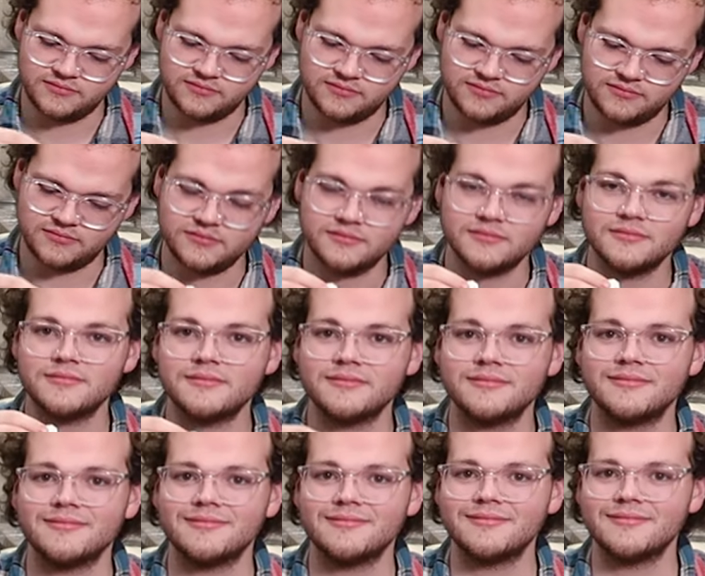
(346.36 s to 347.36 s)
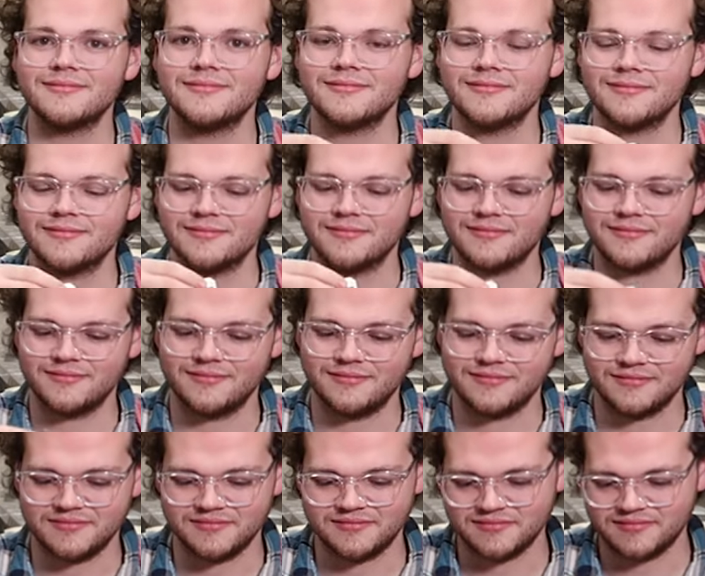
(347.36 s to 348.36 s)

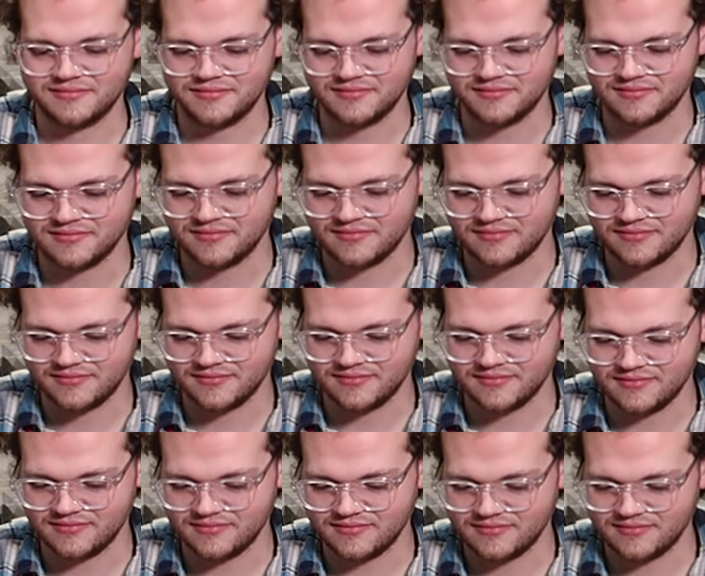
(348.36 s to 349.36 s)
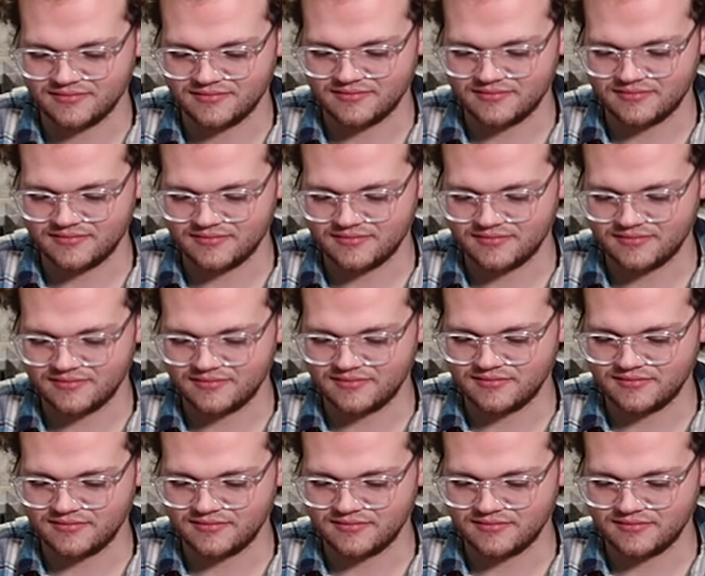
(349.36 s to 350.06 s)
No words are spoken by the person on screen.